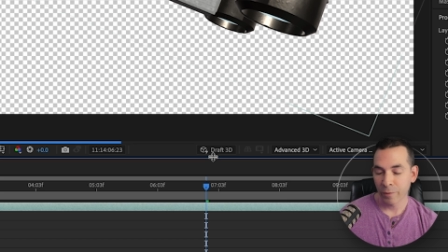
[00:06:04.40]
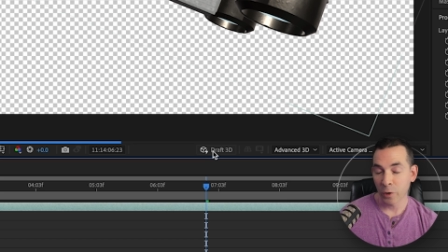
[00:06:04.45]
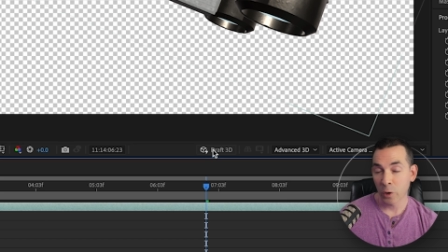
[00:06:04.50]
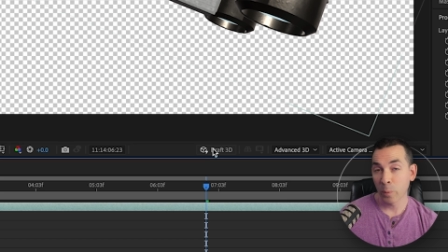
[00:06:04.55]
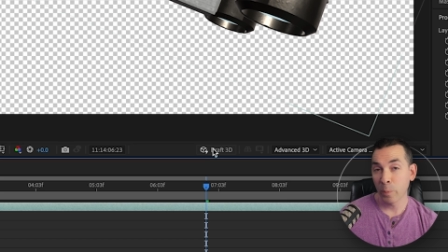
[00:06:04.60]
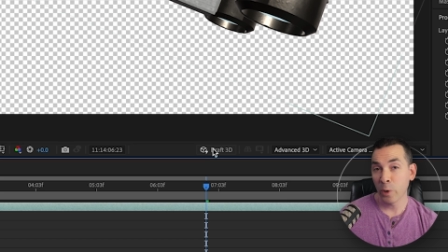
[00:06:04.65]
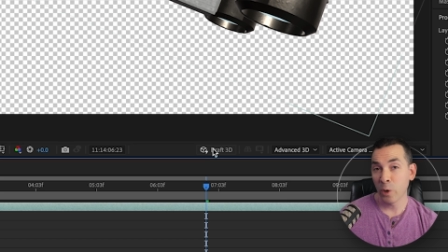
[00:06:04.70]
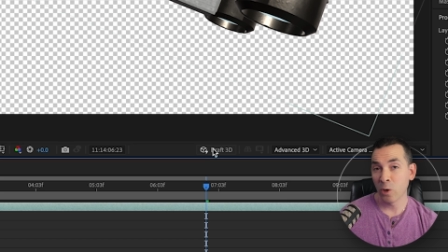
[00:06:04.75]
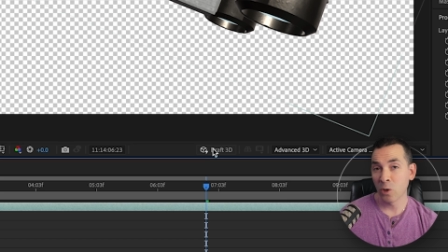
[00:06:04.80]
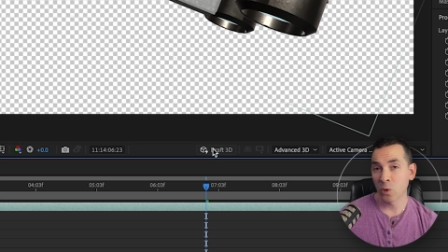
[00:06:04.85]
If your
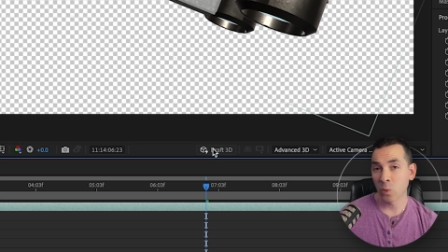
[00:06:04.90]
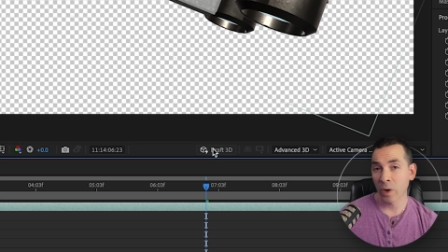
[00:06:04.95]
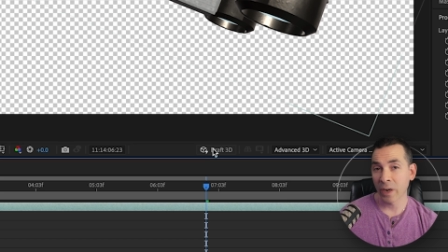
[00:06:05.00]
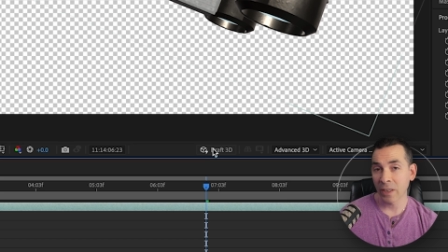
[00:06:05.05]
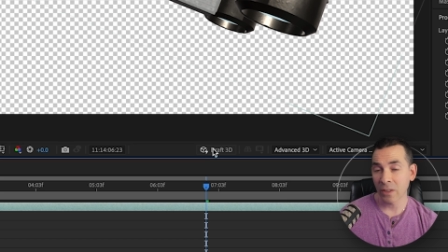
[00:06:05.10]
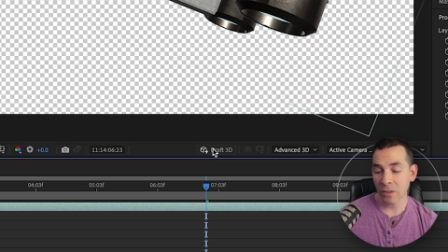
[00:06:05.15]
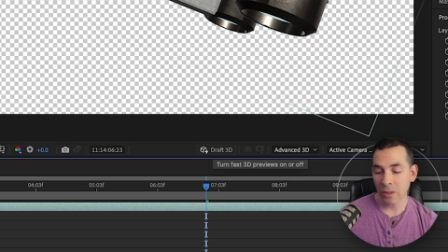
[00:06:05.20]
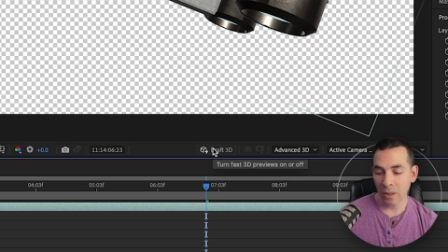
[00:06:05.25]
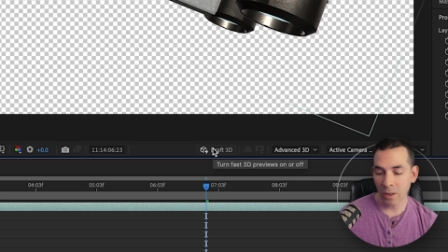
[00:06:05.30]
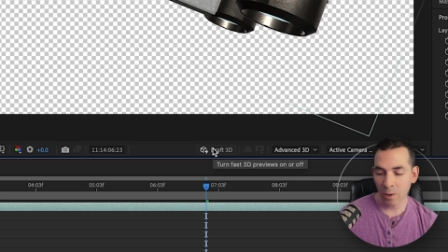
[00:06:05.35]
computer is
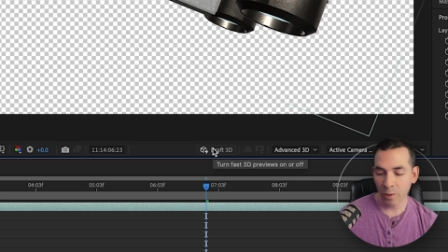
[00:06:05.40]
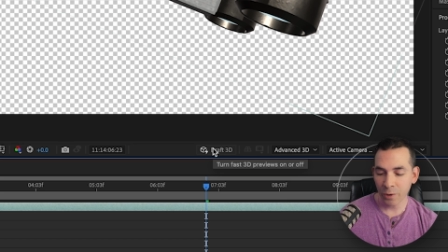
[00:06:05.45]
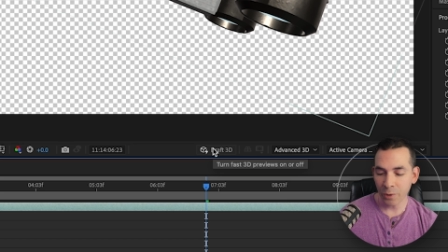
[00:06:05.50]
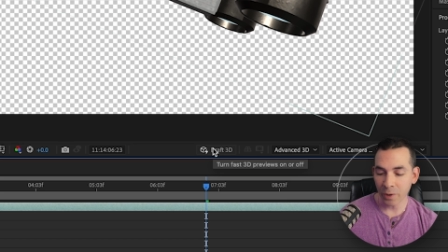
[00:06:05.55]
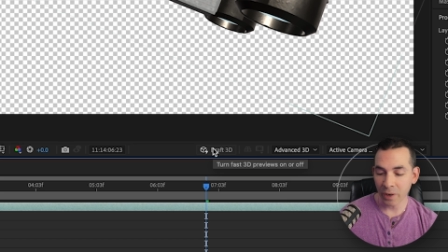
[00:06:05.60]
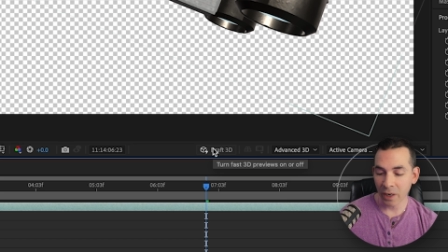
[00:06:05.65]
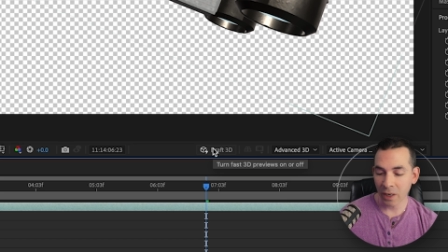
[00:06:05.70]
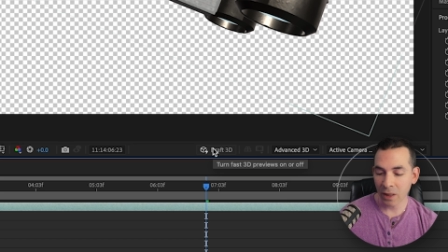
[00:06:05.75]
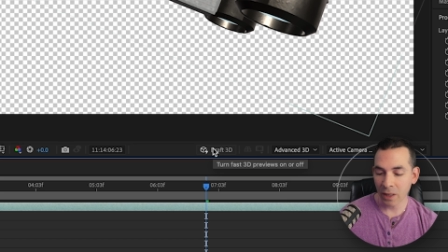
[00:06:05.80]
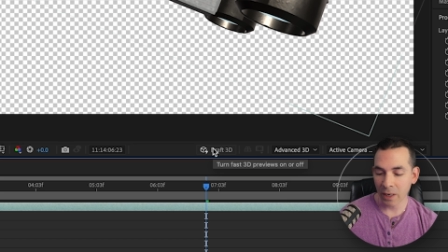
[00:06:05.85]
running slow,
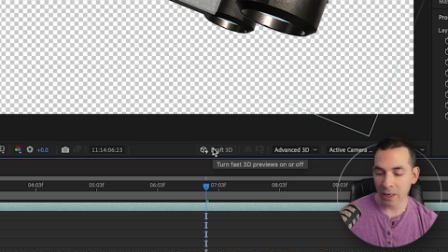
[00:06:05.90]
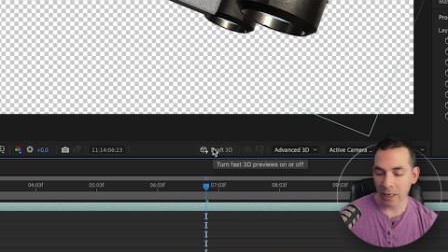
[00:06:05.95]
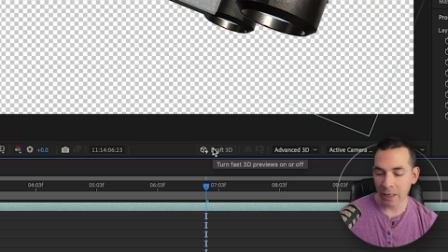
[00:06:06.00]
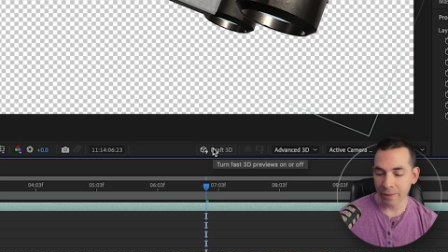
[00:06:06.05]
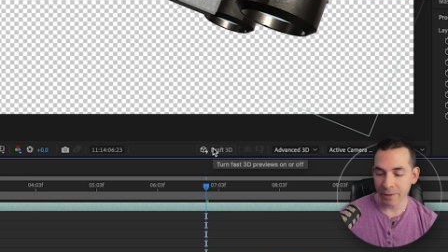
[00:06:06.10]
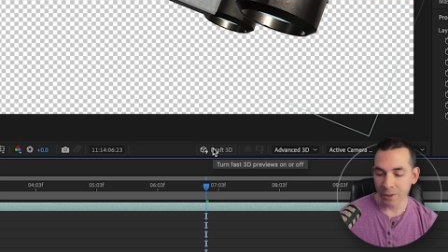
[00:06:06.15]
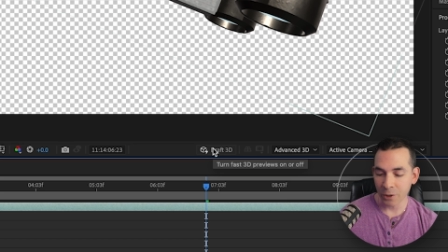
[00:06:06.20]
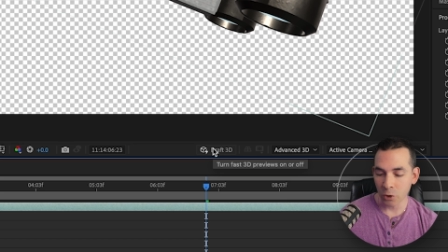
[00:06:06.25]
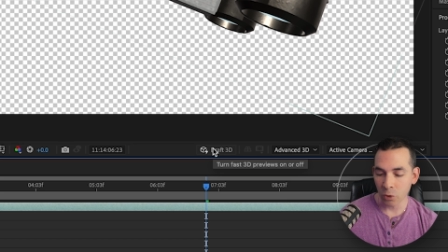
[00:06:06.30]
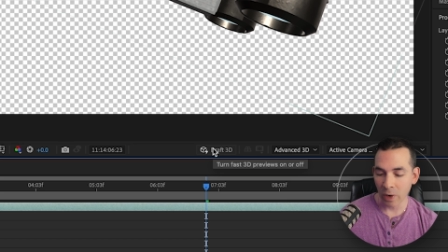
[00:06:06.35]
you can click
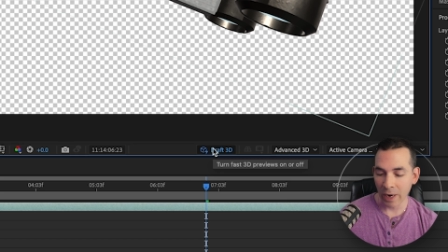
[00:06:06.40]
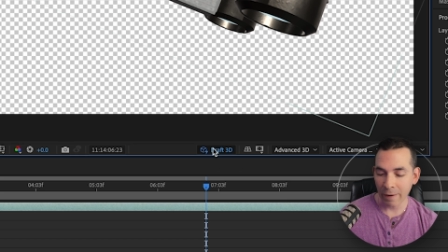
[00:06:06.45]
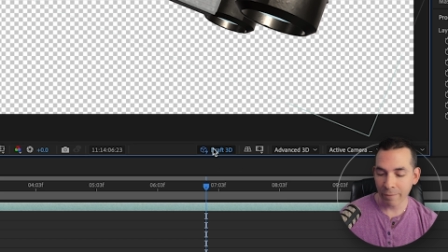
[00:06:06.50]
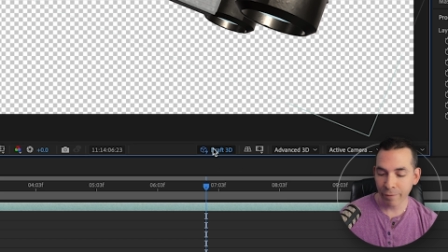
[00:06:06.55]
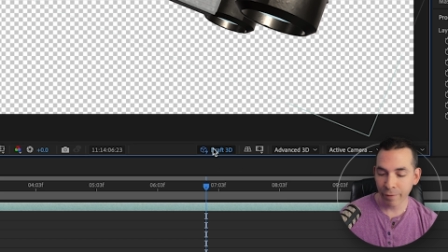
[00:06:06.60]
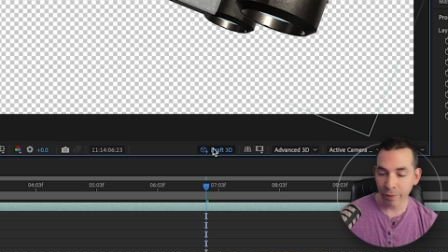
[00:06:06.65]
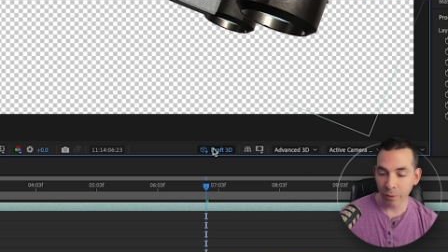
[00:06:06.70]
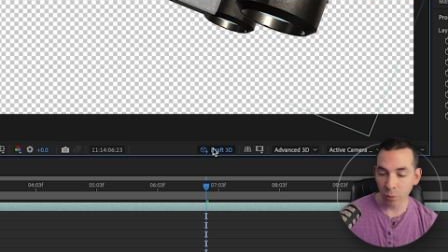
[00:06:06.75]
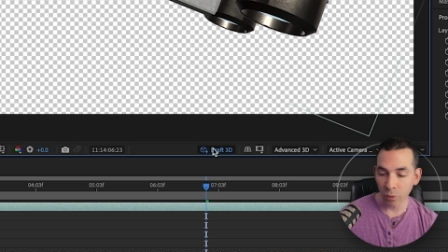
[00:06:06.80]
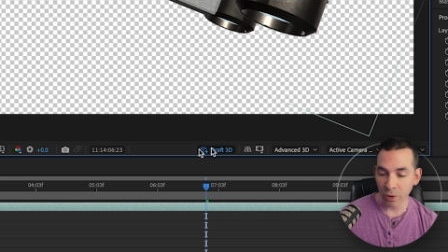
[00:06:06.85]
on the Draft